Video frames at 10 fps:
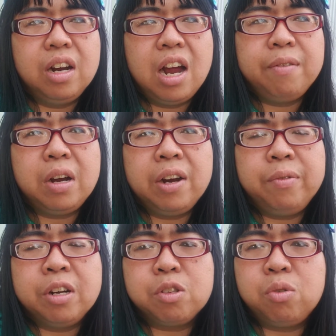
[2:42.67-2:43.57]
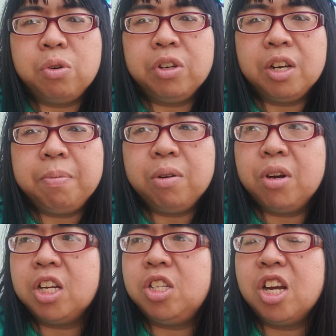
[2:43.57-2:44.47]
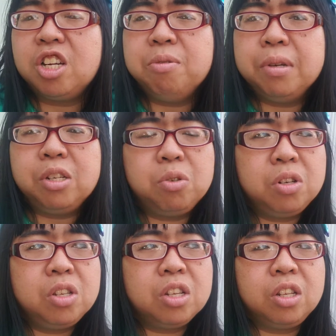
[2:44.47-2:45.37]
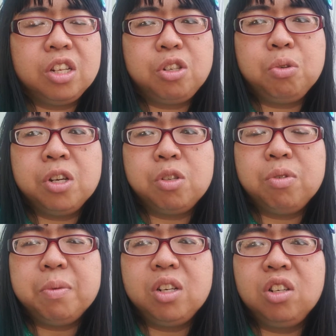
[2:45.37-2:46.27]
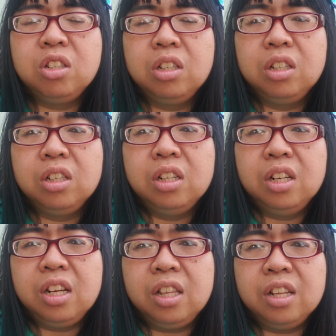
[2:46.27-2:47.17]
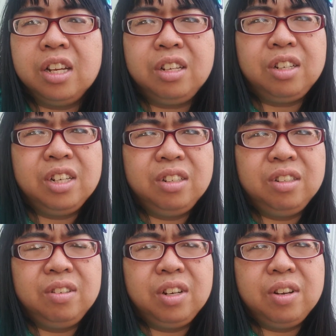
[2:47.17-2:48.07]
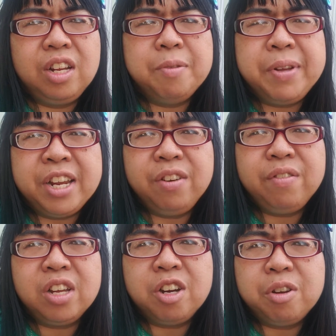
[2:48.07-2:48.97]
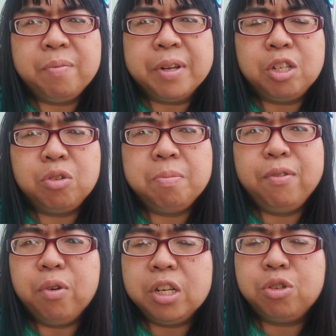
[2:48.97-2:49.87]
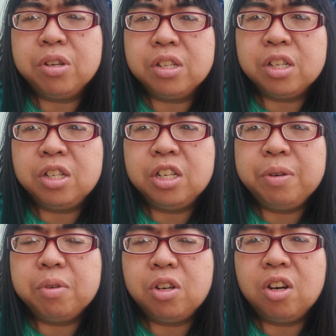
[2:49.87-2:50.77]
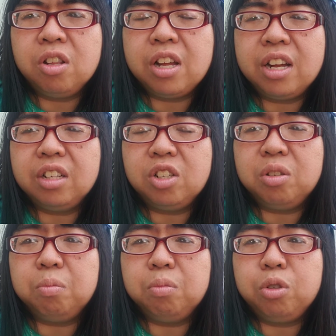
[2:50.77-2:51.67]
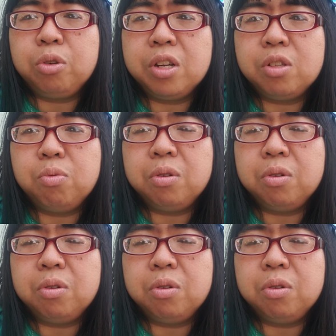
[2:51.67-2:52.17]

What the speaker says: I was growing up, I watched documentaries on like trans women, and like in the beginning of the documentary, before they transitioned, they would call that trans